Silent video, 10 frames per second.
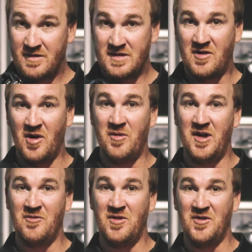It's got to
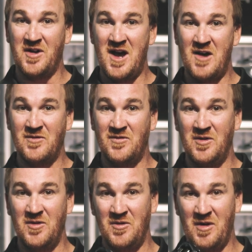be the reel to have if
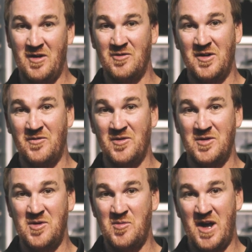you are looking for
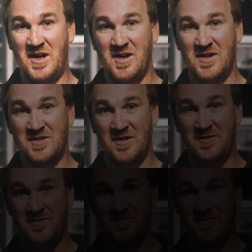a new bait caster.